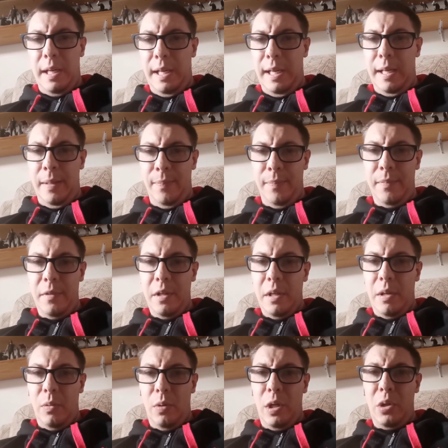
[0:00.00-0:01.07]
Um,
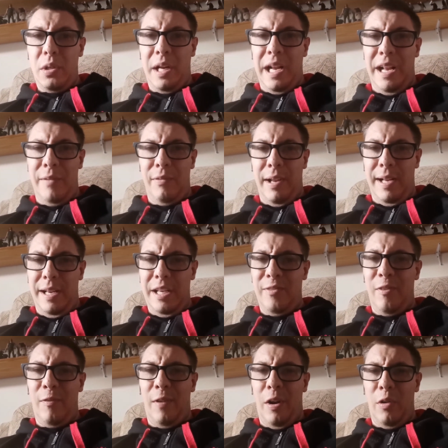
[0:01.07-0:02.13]
we also have
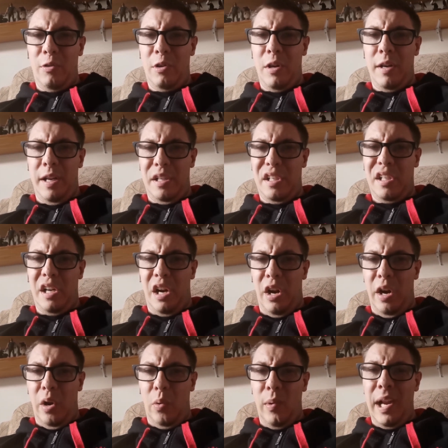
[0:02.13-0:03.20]
Elizabeth Olsen as
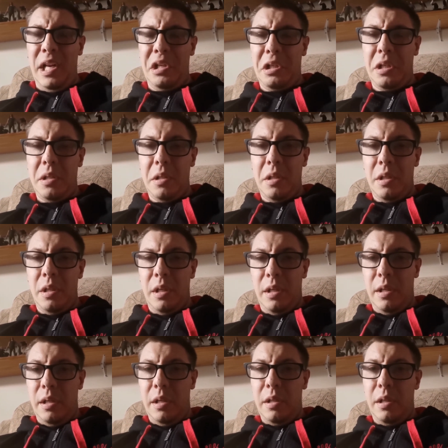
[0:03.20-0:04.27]
Scarlet Witch.
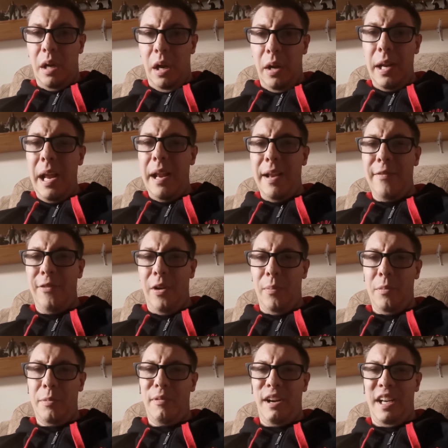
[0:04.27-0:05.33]
So yeah, this
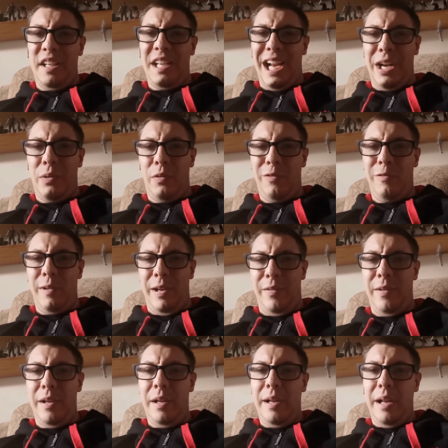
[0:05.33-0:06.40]
film's pretty stacked with,
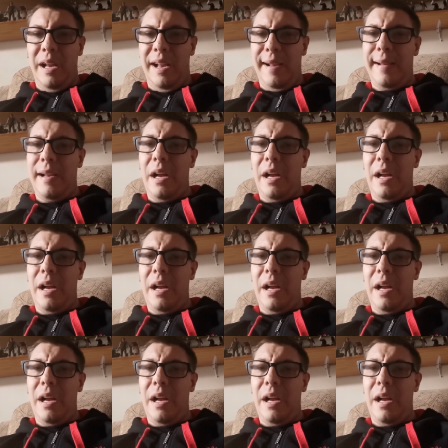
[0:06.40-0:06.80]
with a